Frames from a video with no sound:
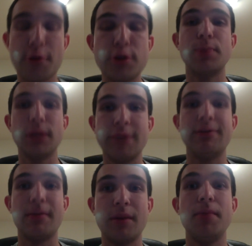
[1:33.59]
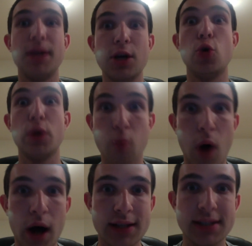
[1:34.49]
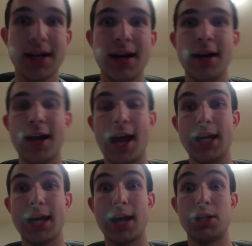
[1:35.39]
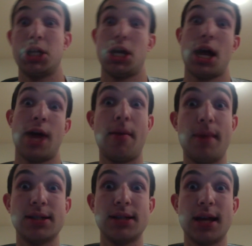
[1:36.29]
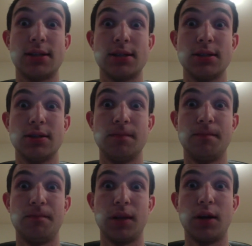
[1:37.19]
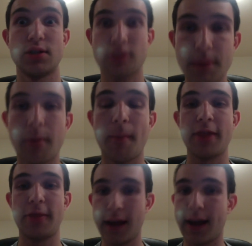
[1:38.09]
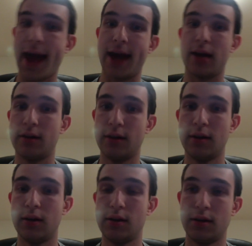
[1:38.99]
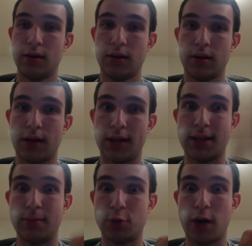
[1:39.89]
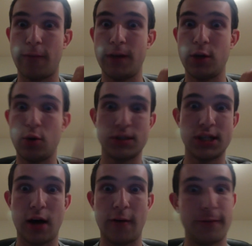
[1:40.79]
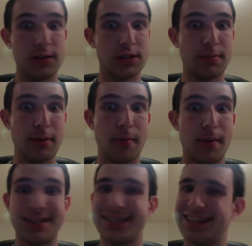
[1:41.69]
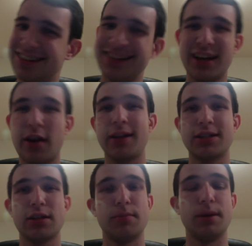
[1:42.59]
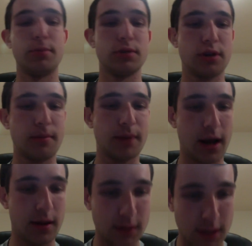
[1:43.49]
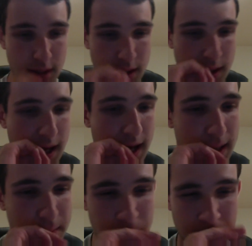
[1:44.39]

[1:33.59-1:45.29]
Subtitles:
believed him to be who he was, and he kind of said, yeah, that makes sense. You know, some people might think, hey, that's him trying to feed to himself, and some people might say, oh, that's other people. So I'm kind of,